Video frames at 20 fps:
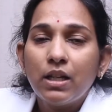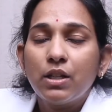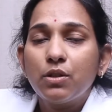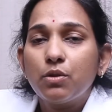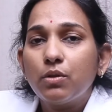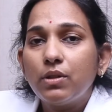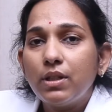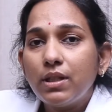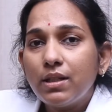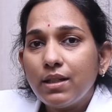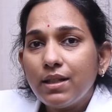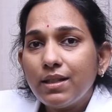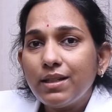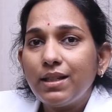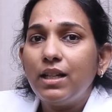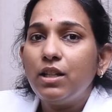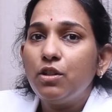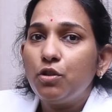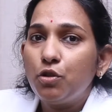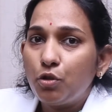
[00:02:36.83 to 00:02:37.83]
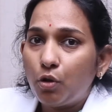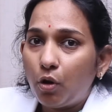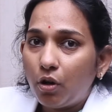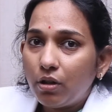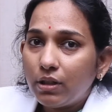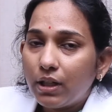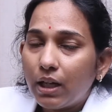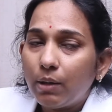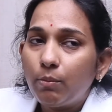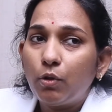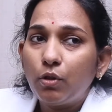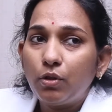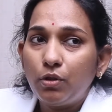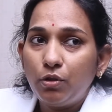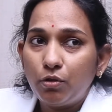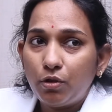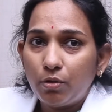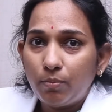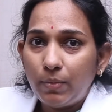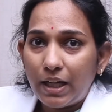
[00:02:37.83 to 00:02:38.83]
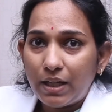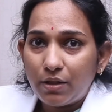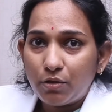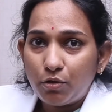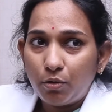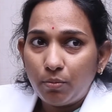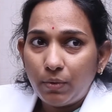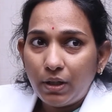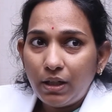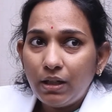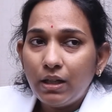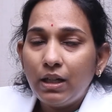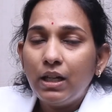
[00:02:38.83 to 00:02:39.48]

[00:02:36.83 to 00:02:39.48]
So this is in short about neuroblastoma,